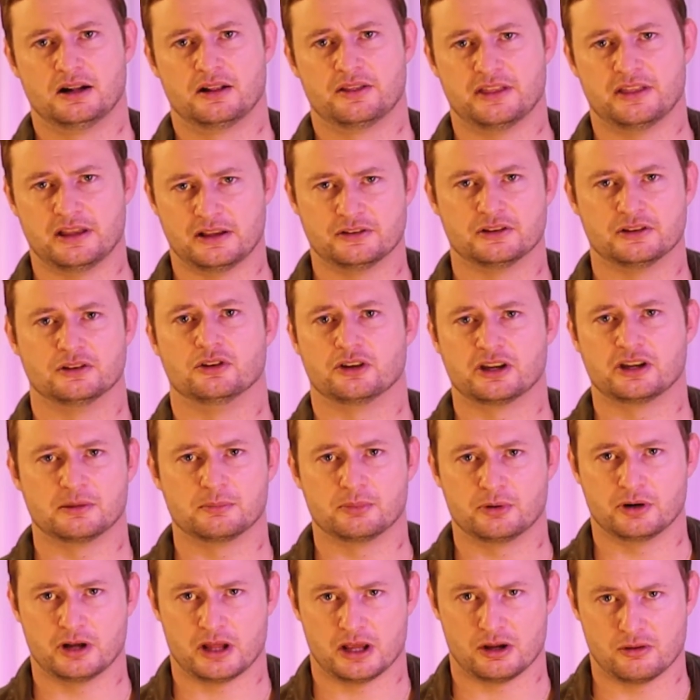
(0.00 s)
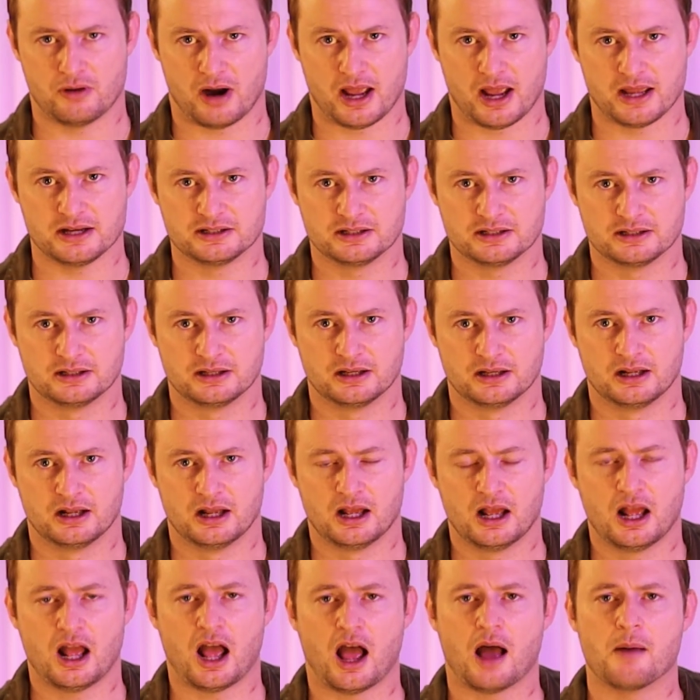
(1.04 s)
things are looking pretty great.
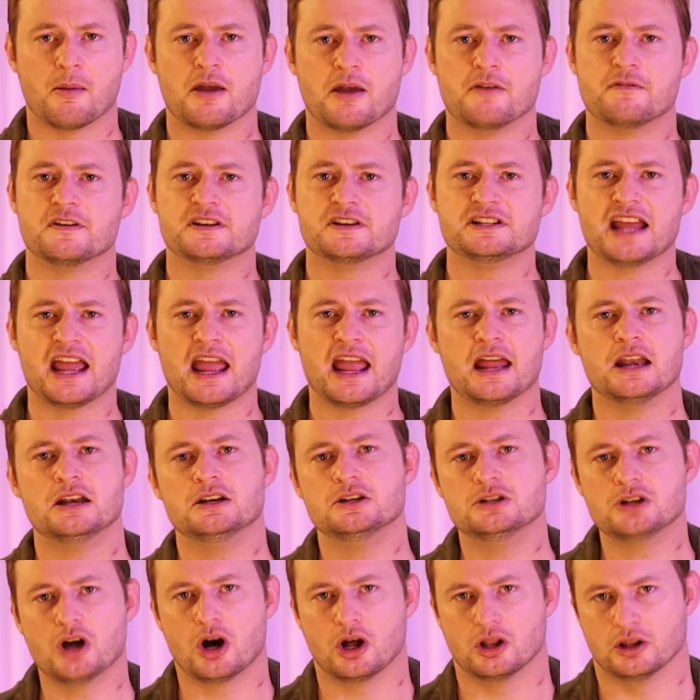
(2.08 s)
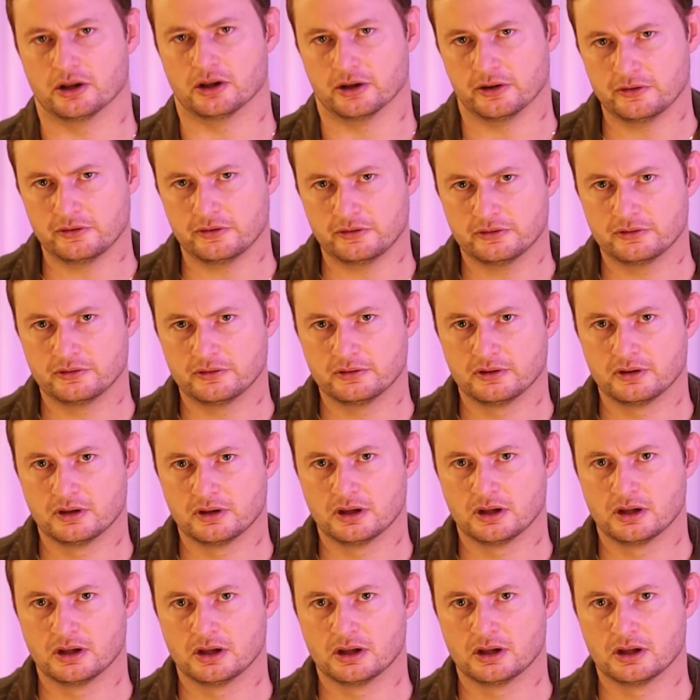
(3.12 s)
I mean, for $10
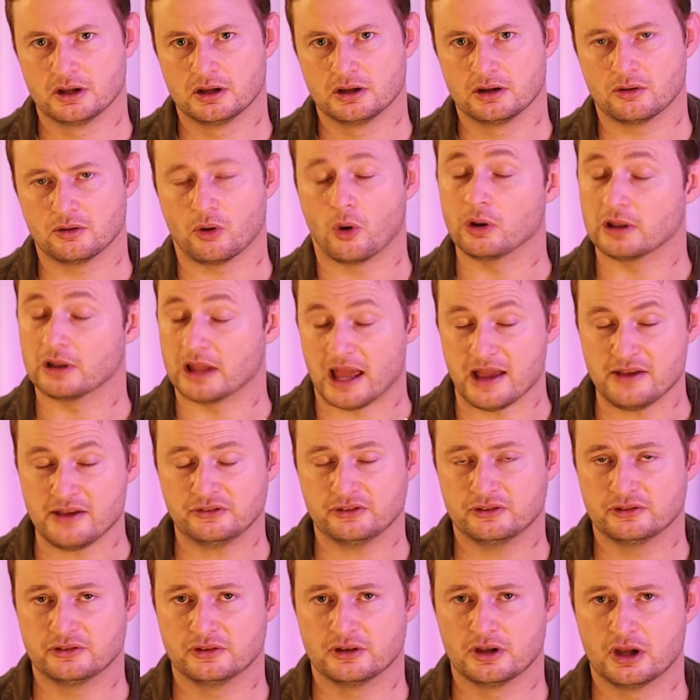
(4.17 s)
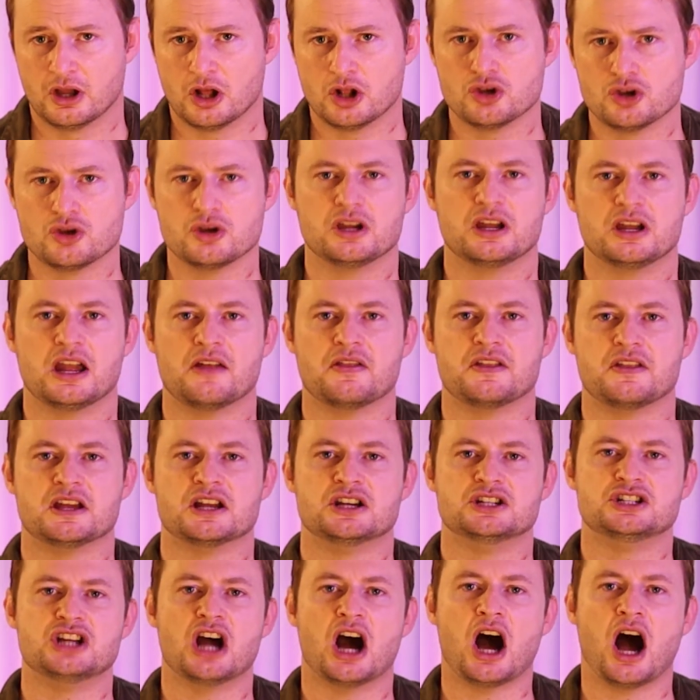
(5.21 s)
or less, you can get the
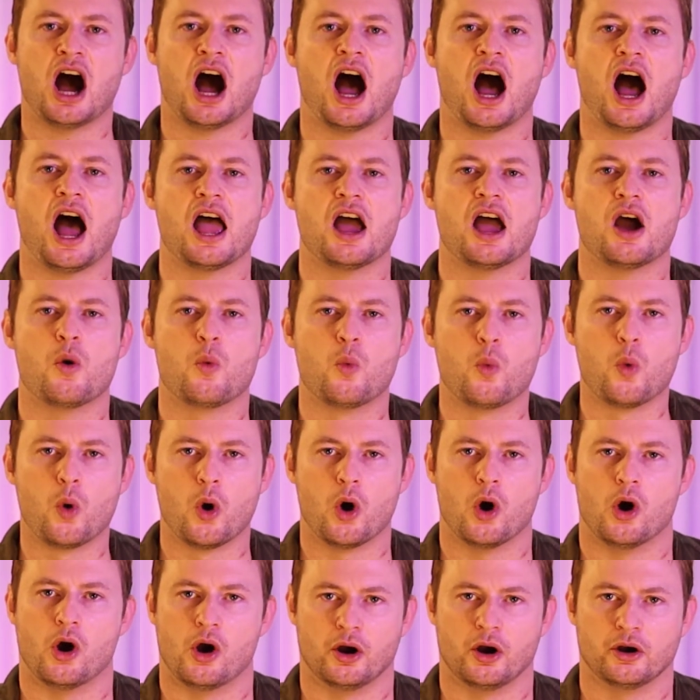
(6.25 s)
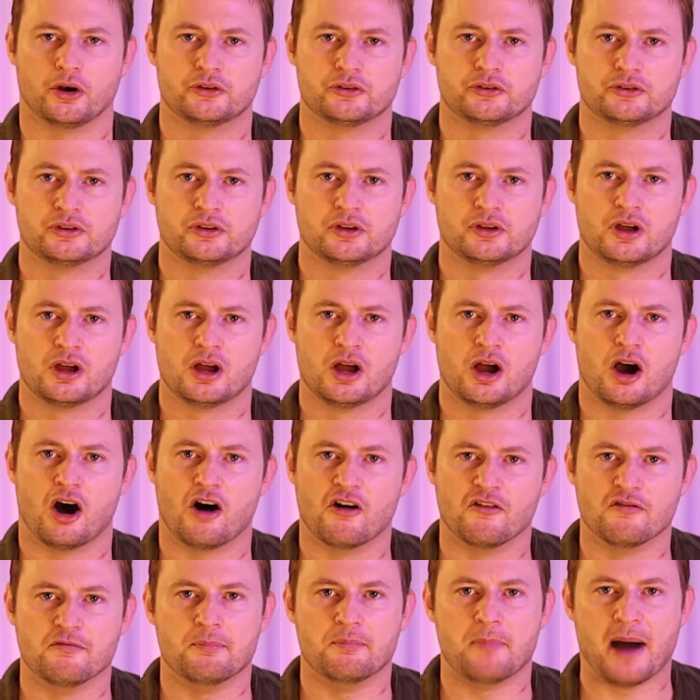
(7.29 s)
entire works of